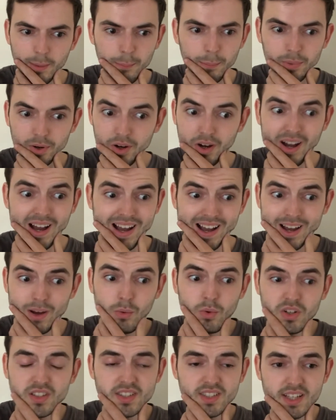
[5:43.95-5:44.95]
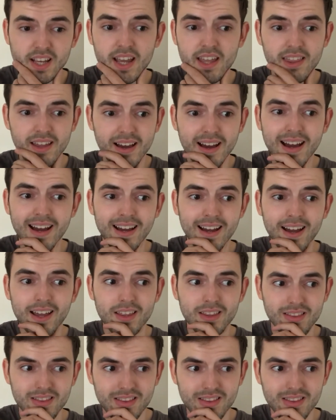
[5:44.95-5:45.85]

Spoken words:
but I would say that I